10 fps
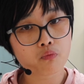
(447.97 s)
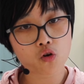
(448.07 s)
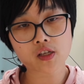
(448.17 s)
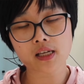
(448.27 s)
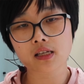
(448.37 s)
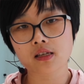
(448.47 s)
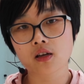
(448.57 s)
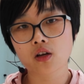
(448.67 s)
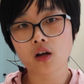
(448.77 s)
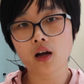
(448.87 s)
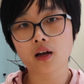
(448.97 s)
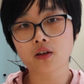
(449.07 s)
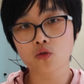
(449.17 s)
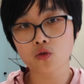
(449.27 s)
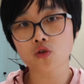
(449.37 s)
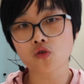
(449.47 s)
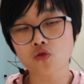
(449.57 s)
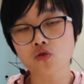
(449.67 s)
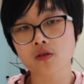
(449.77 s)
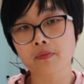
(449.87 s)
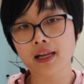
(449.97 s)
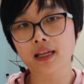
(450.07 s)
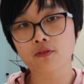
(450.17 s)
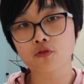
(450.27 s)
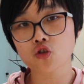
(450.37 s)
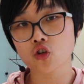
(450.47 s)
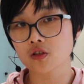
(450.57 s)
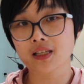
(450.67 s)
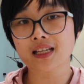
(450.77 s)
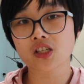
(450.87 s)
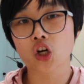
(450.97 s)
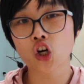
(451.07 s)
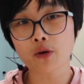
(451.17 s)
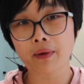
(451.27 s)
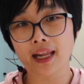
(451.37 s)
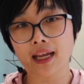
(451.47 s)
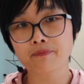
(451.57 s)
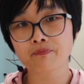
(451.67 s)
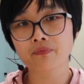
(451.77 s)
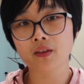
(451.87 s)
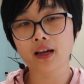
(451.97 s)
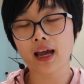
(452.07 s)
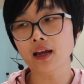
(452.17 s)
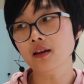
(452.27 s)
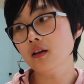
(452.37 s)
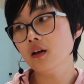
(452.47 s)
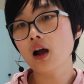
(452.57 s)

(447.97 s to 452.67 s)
process in order to use the money in the future because that's her money, okay?